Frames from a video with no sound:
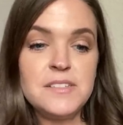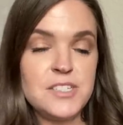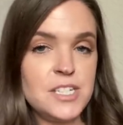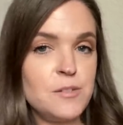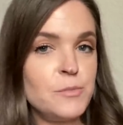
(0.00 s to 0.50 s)

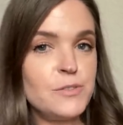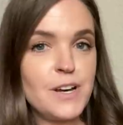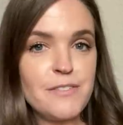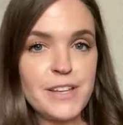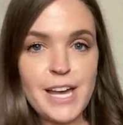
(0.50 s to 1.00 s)
didn't move
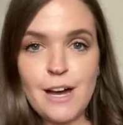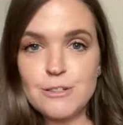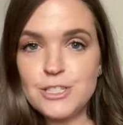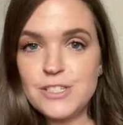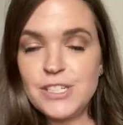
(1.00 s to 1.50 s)
off the
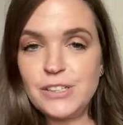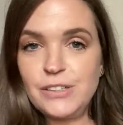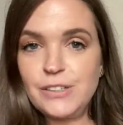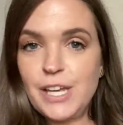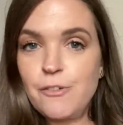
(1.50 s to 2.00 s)
couch
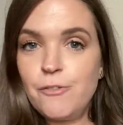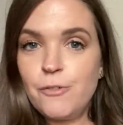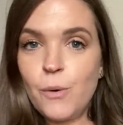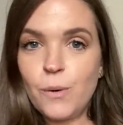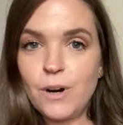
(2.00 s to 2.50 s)
until like
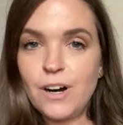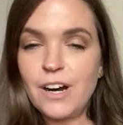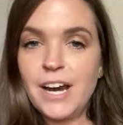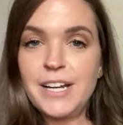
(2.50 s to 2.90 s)
four,